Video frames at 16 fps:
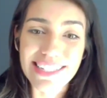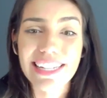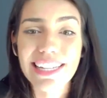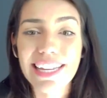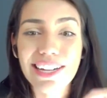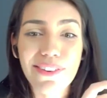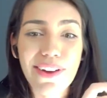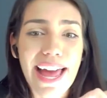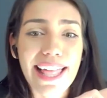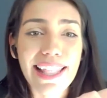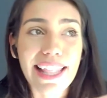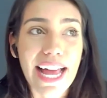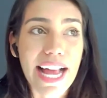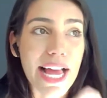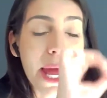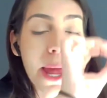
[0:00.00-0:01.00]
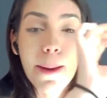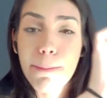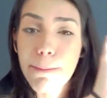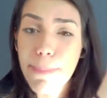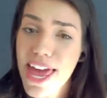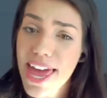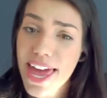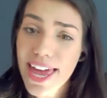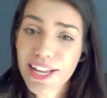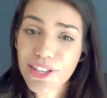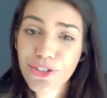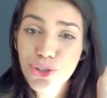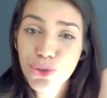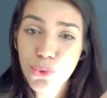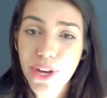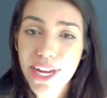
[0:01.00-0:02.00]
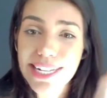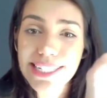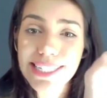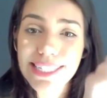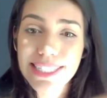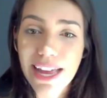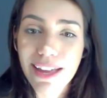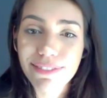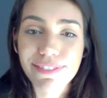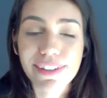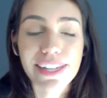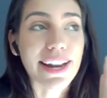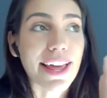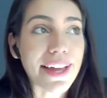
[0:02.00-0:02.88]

And then you had like page 27,